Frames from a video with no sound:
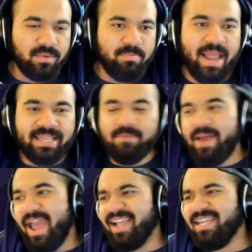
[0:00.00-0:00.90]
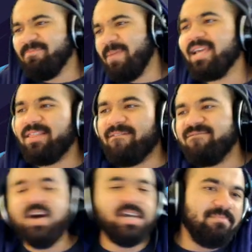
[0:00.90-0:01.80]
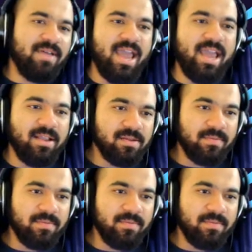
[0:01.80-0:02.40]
Back in the bag! Get back in the fucking bag!